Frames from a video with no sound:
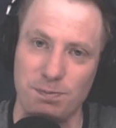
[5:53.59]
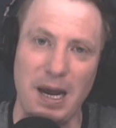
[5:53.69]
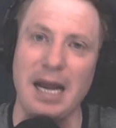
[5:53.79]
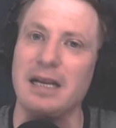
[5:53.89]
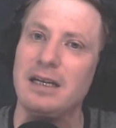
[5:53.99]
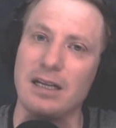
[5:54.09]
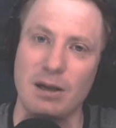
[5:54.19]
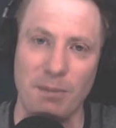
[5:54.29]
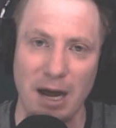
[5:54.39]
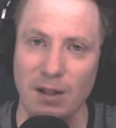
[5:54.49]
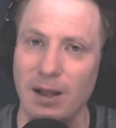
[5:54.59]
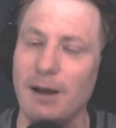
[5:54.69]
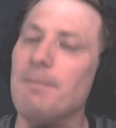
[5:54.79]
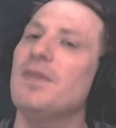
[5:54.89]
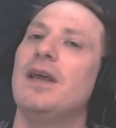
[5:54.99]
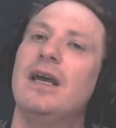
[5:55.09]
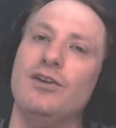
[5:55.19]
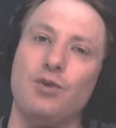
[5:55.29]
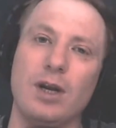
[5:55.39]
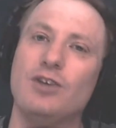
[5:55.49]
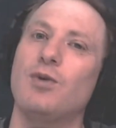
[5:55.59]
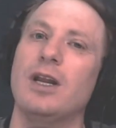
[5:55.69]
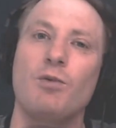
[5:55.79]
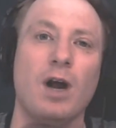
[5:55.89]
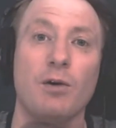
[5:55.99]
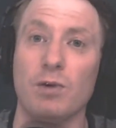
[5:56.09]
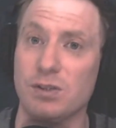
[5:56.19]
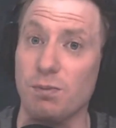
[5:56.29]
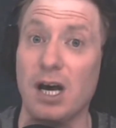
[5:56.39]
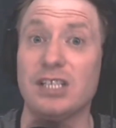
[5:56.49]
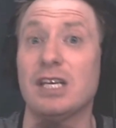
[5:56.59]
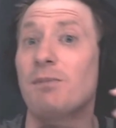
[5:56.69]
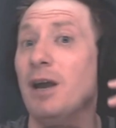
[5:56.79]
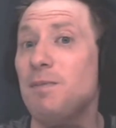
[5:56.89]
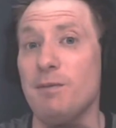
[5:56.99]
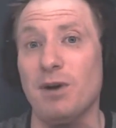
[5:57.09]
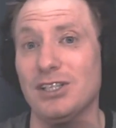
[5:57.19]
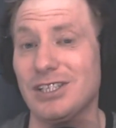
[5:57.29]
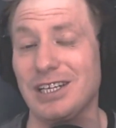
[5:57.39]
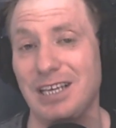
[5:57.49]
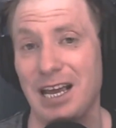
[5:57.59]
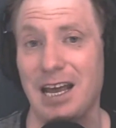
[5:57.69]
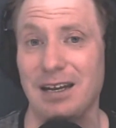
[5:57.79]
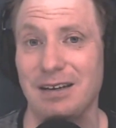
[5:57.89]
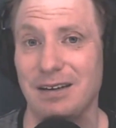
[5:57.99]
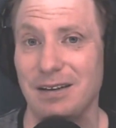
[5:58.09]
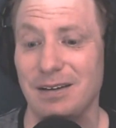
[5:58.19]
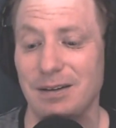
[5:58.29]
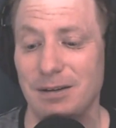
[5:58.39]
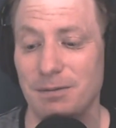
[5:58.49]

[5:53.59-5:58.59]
it was Biden and Kamala. In 2021, it was Musk. It might be Musk again.